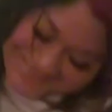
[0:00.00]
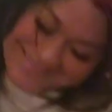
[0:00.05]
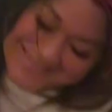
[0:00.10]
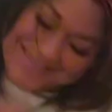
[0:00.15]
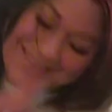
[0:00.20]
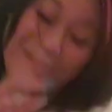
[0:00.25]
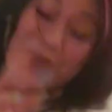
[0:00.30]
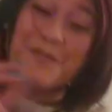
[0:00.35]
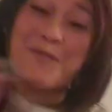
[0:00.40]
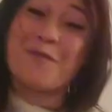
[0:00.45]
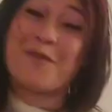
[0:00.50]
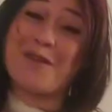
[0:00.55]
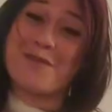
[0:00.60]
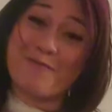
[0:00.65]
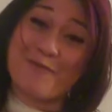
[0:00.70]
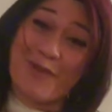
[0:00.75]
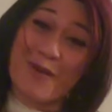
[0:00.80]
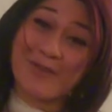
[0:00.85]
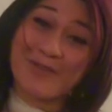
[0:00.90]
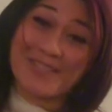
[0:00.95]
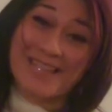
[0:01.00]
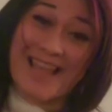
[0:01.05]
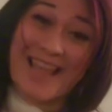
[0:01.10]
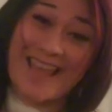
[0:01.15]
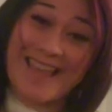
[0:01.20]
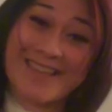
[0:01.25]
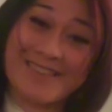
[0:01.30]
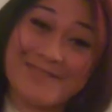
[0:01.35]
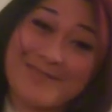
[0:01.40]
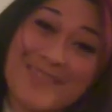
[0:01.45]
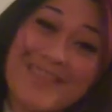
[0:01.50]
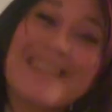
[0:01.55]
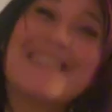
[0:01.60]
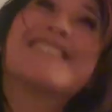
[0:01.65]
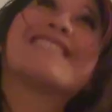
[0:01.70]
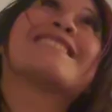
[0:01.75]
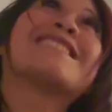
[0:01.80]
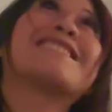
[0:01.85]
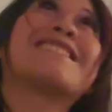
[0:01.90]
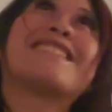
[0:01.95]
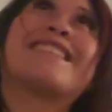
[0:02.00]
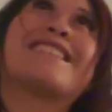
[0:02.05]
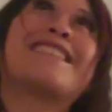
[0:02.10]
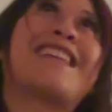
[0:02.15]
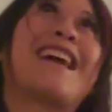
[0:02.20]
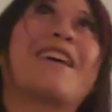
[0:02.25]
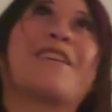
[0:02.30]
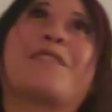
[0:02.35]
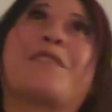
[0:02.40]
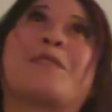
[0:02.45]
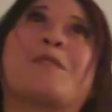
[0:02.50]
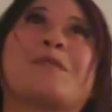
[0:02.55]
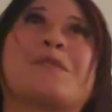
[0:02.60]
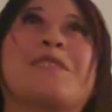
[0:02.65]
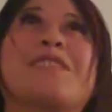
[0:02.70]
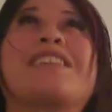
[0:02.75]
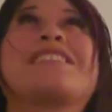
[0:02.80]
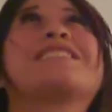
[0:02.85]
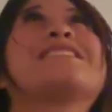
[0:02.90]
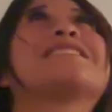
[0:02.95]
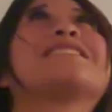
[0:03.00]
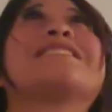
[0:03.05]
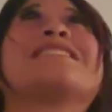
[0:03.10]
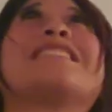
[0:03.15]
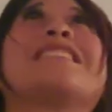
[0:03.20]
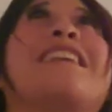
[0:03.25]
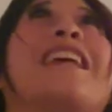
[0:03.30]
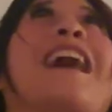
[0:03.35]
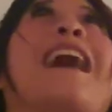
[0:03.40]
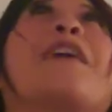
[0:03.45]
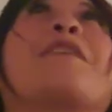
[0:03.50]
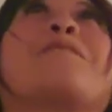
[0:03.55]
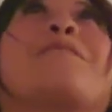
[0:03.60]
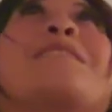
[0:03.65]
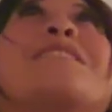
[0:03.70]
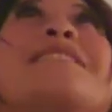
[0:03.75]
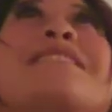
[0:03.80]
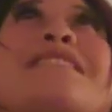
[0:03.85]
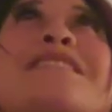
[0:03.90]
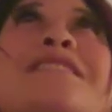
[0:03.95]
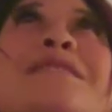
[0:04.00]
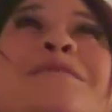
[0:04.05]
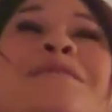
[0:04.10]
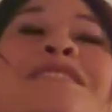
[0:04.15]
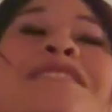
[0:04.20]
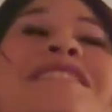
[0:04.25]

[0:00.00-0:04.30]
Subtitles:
Or one more time, just to get that closure, like just to get it out of my system, just to